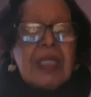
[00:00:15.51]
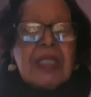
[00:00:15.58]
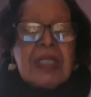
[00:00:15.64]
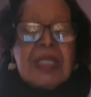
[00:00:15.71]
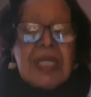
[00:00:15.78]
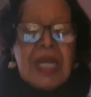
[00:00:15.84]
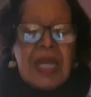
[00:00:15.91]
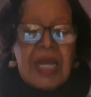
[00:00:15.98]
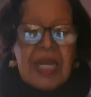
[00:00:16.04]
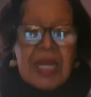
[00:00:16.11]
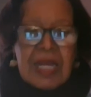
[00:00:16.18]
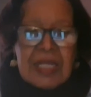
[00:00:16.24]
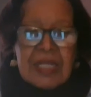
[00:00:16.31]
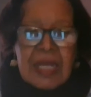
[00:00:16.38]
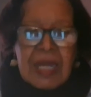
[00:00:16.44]
Today,
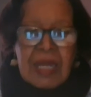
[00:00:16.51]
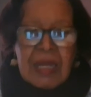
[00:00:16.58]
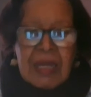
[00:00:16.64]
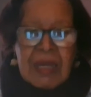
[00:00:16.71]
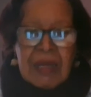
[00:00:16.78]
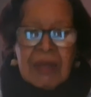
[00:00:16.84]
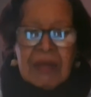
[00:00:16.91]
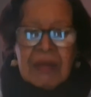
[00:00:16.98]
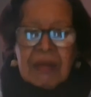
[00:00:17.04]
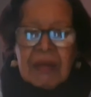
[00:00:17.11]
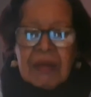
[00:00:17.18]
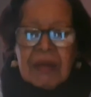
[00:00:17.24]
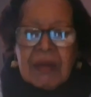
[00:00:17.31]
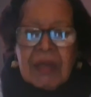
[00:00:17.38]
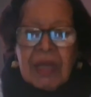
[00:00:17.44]
as I
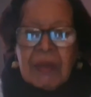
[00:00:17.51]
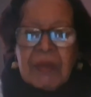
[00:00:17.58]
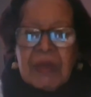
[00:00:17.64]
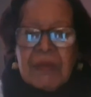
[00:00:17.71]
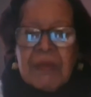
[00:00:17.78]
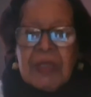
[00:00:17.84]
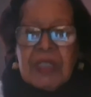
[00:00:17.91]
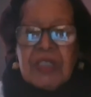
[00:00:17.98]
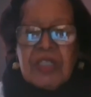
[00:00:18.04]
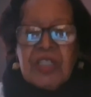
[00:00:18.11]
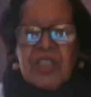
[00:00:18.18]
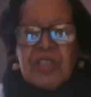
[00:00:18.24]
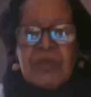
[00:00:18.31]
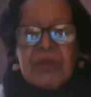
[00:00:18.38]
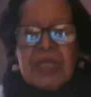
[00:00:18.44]
am committed to
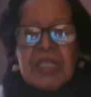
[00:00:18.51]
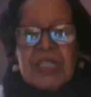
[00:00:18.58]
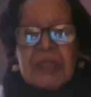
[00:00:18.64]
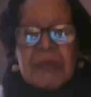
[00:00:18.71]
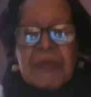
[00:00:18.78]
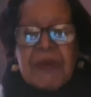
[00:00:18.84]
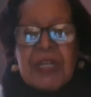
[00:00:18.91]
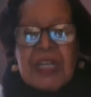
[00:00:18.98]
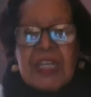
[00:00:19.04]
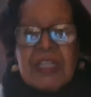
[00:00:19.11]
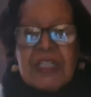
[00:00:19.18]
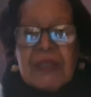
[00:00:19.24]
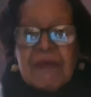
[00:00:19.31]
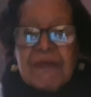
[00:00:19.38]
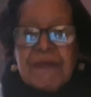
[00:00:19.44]
doing, is
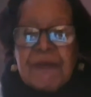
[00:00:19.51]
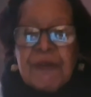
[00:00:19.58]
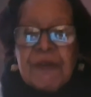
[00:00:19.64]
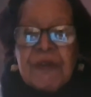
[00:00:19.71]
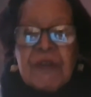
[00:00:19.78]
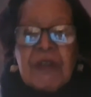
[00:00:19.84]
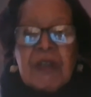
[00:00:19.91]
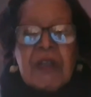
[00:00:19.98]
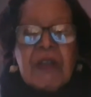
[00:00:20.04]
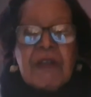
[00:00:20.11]
bringing some food